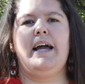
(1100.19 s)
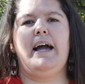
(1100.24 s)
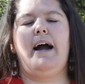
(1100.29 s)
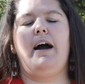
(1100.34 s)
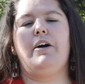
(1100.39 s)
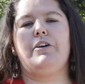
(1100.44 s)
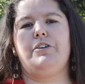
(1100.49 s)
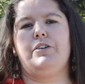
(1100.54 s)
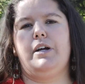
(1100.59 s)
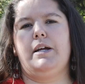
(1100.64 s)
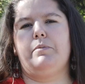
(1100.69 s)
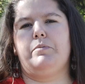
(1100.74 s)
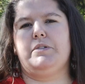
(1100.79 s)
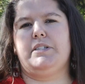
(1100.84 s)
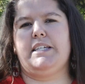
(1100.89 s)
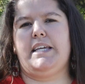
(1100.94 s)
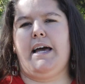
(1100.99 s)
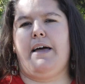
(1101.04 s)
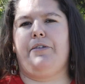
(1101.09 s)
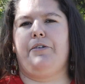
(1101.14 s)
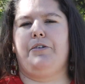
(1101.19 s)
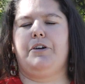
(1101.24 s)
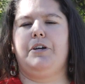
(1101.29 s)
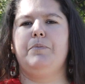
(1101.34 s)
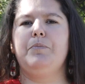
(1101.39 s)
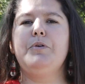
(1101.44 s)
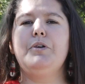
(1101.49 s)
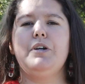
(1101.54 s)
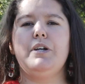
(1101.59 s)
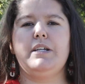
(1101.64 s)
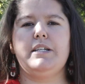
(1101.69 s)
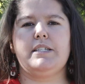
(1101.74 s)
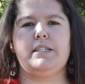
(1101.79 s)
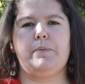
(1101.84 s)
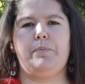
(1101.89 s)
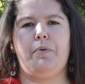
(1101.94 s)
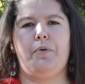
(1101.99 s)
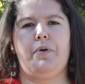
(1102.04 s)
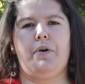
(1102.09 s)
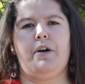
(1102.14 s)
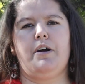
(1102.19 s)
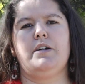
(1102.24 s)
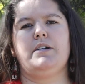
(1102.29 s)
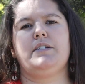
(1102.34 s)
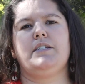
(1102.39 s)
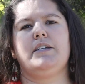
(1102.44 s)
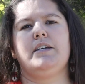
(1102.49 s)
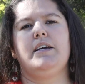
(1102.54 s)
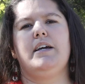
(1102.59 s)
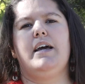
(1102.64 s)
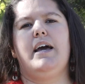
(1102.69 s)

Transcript: how you're able to gather community support,